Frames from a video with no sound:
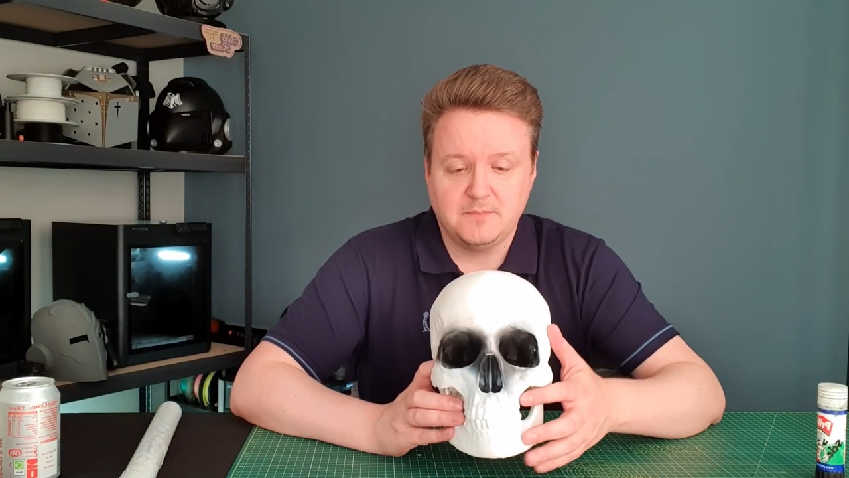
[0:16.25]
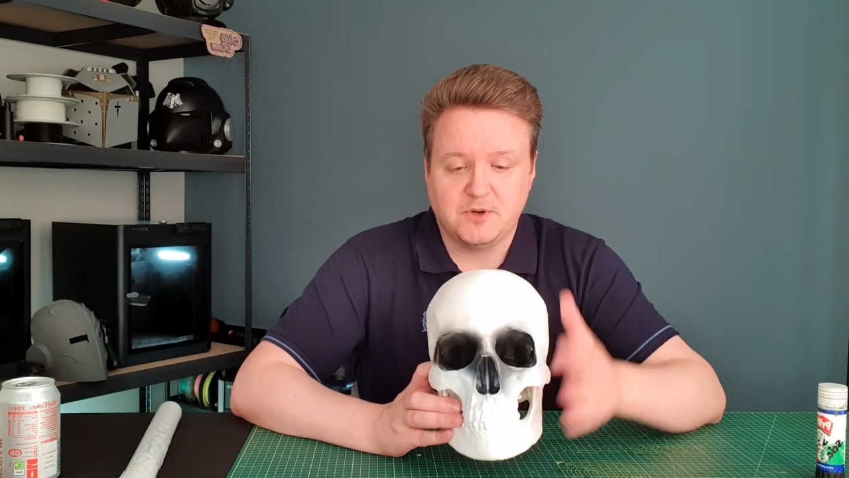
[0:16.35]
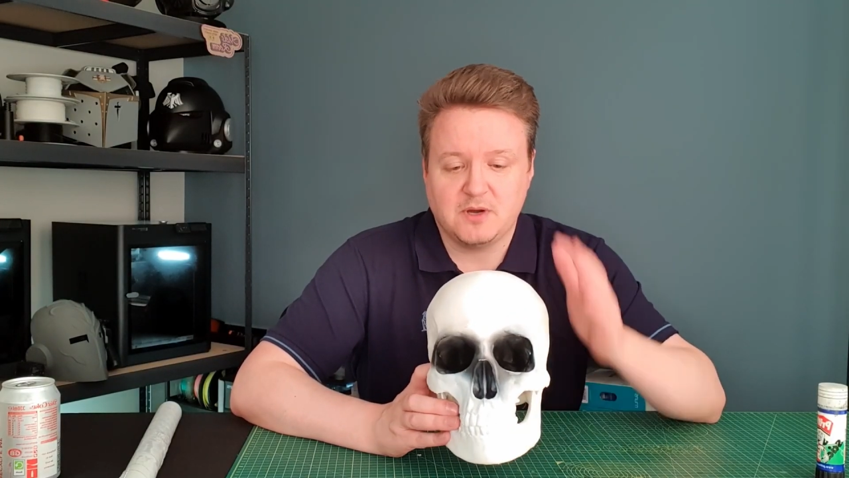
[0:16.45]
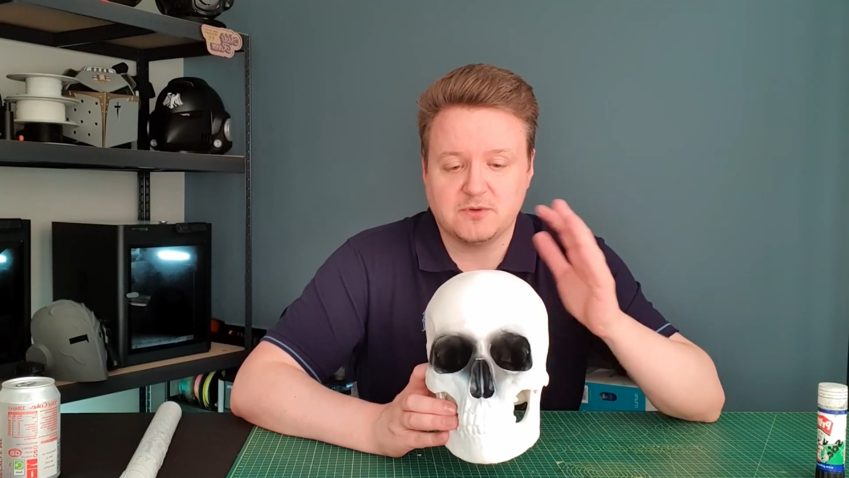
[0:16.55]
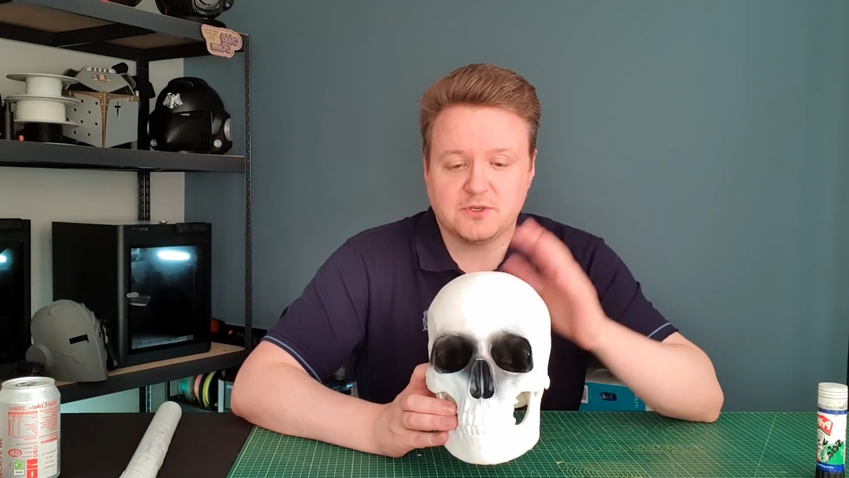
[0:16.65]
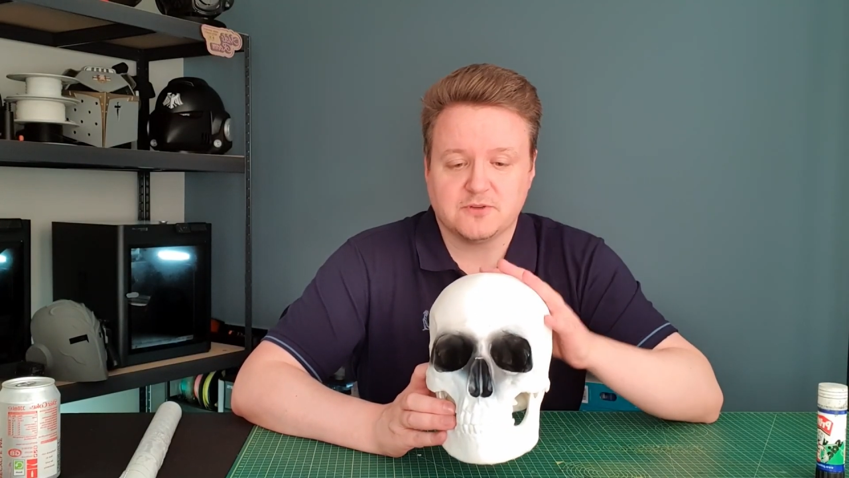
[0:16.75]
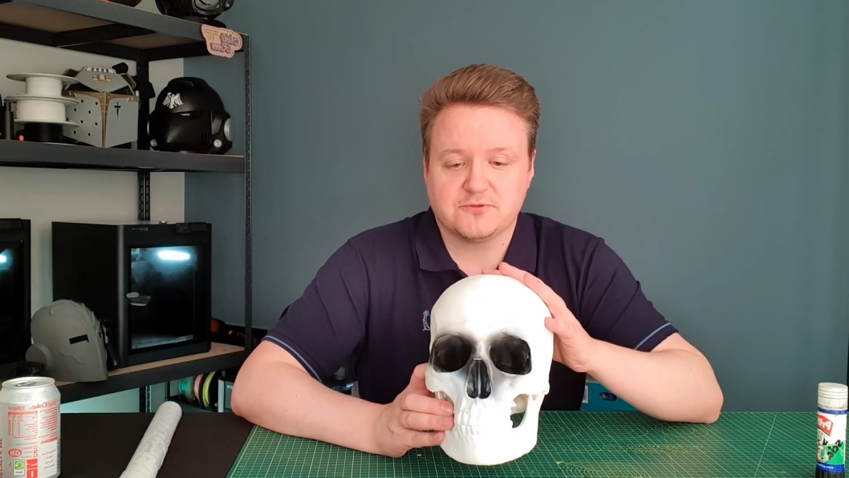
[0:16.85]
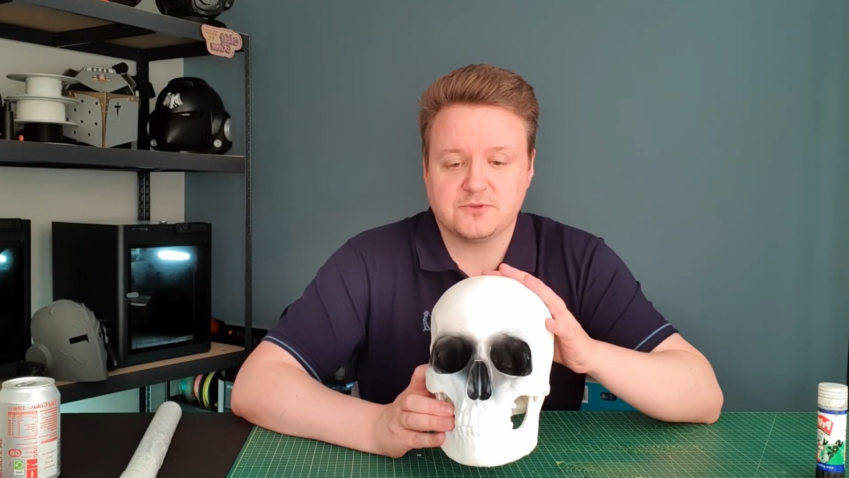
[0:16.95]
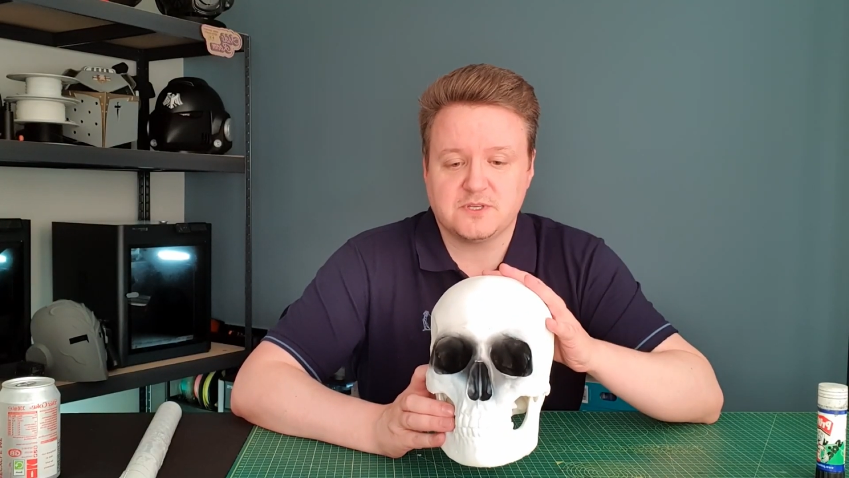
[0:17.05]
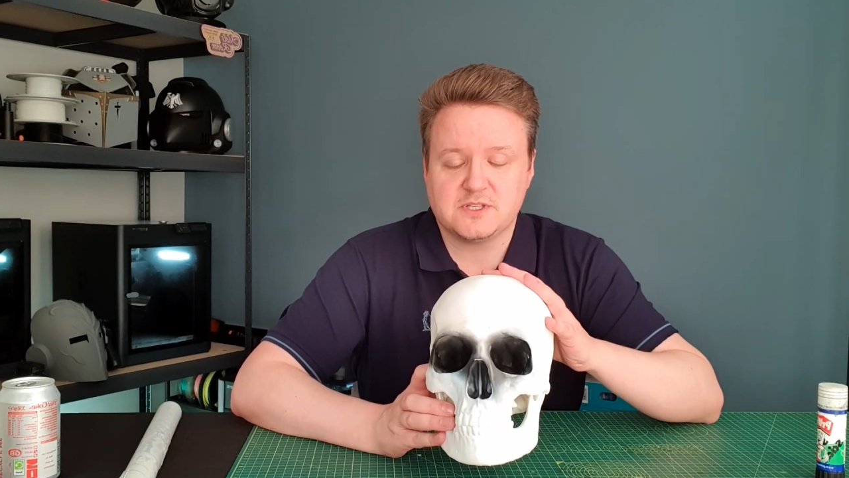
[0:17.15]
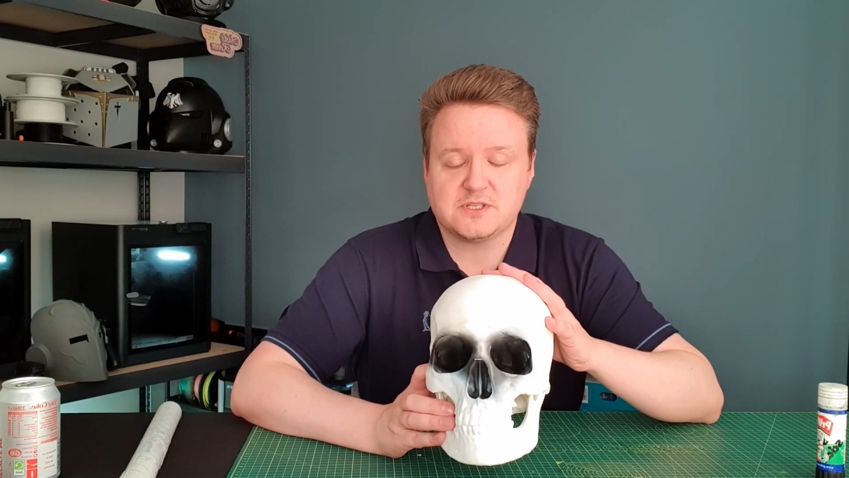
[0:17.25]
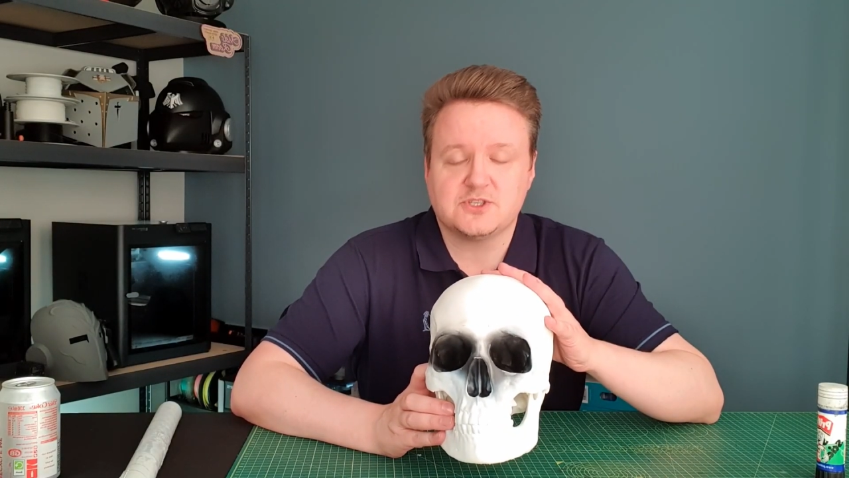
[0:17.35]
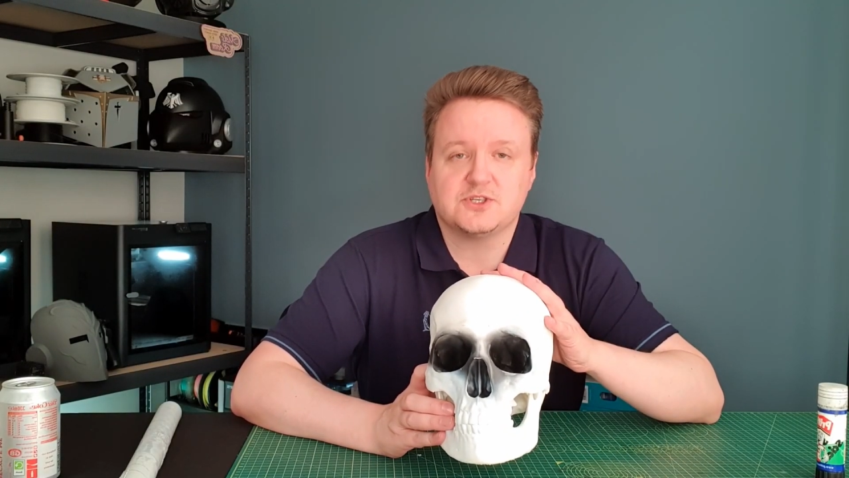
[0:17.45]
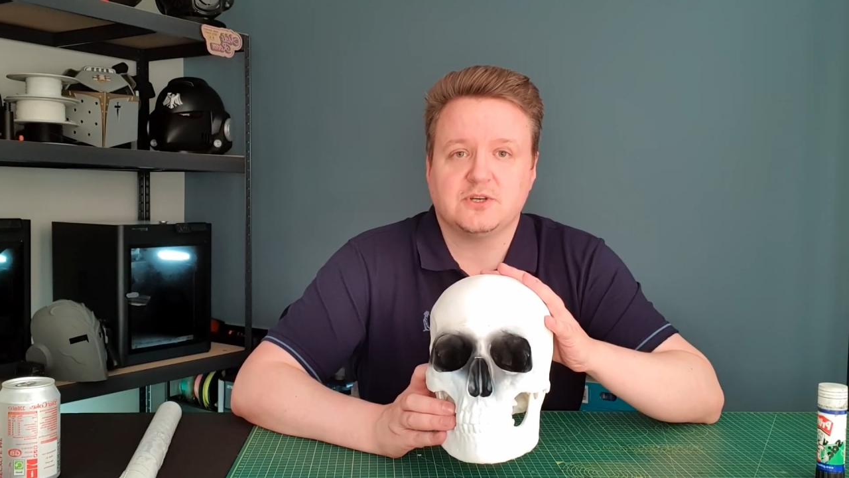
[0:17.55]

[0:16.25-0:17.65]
But I want to go through this and show